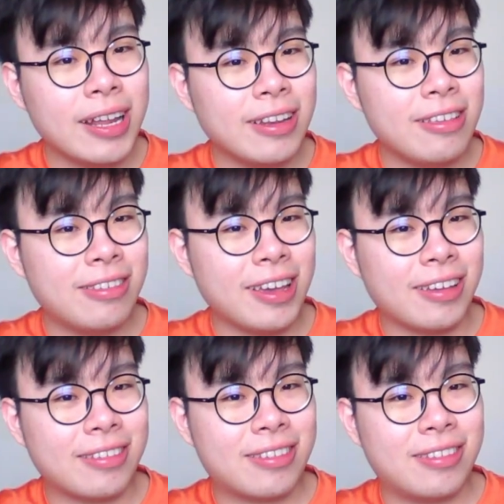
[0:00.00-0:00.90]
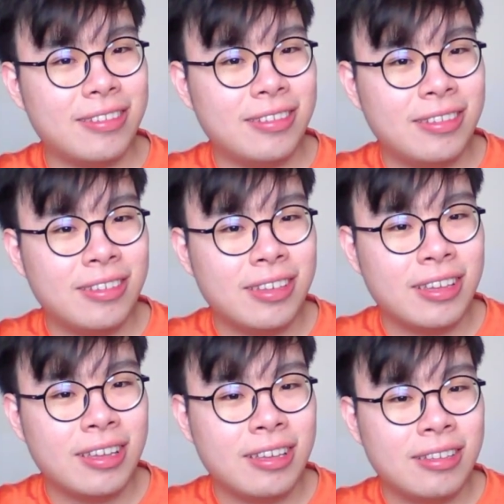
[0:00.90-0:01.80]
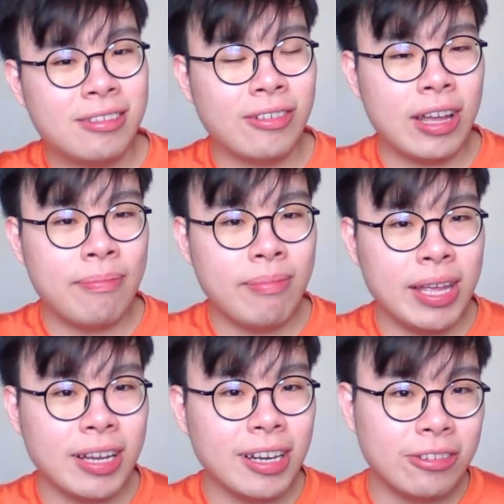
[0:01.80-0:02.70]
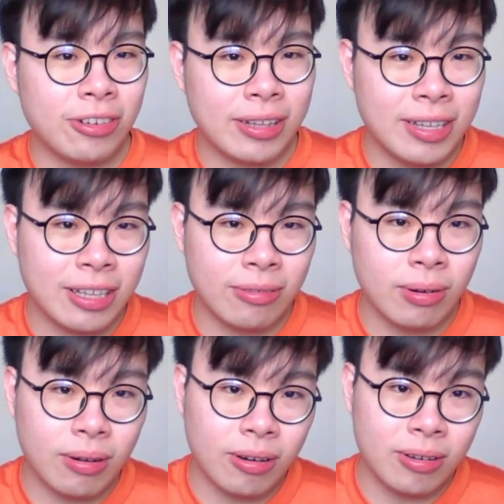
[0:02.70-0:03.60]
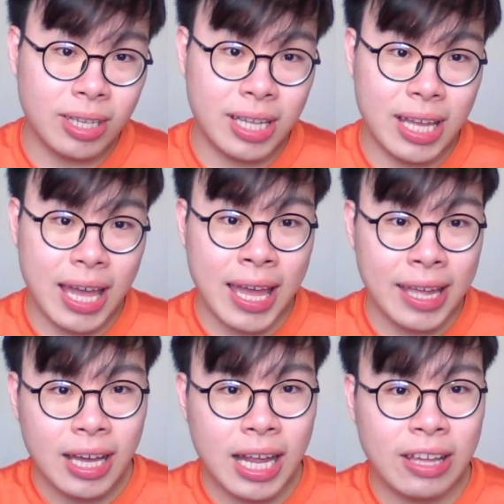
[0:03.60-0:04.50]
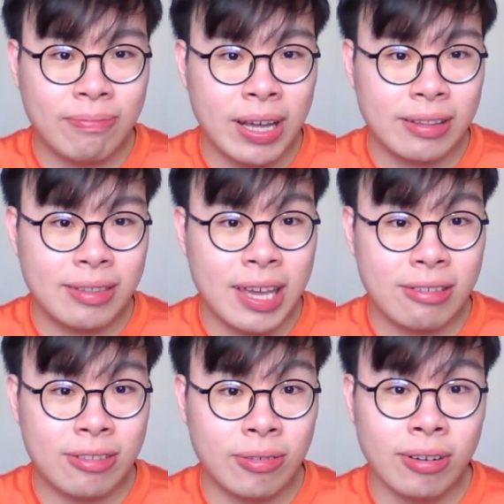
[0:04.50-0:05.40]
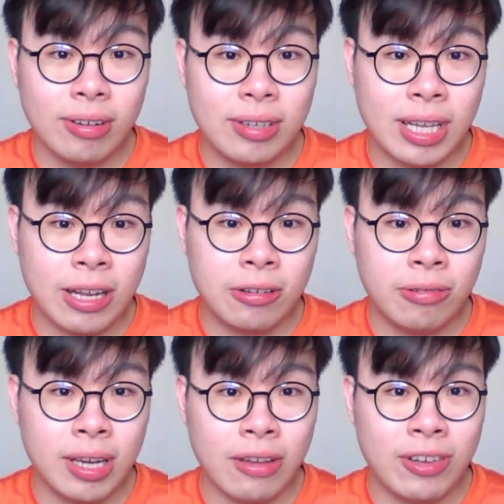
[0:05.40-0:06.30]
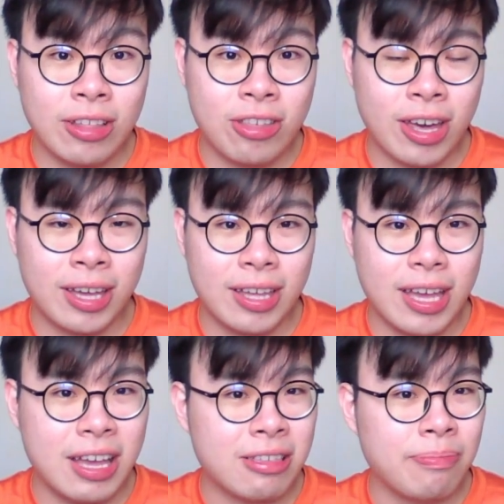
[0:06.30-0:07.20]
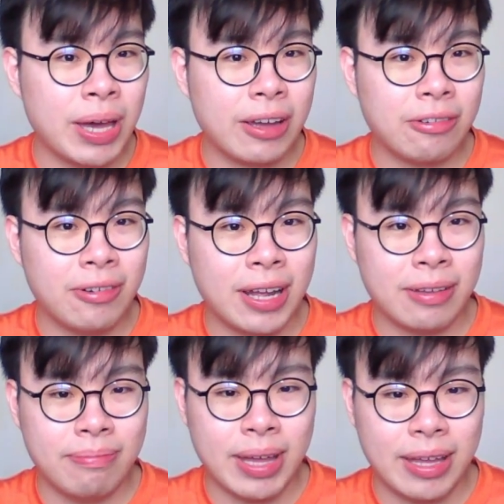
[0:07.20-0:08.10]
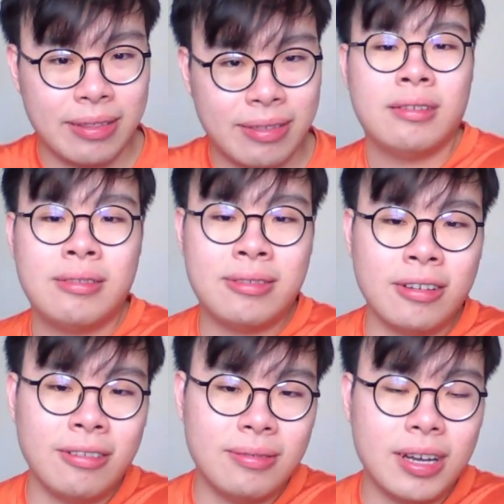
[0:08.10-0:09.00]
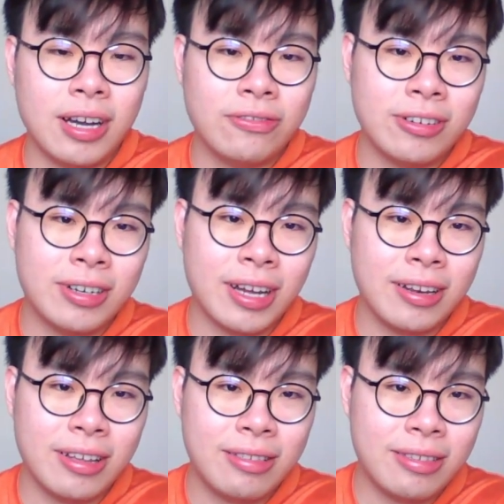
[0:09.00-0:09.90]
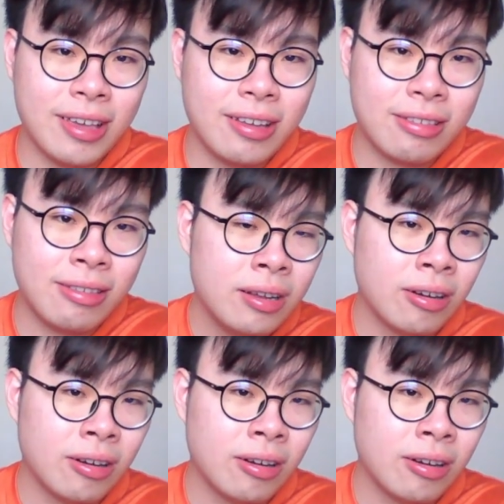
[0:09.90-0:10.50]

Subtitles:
d6. So we're immediately threatening the rook on e8, and if black takes the rook, then queen f8 check is a back rank mate. So after knight d6, the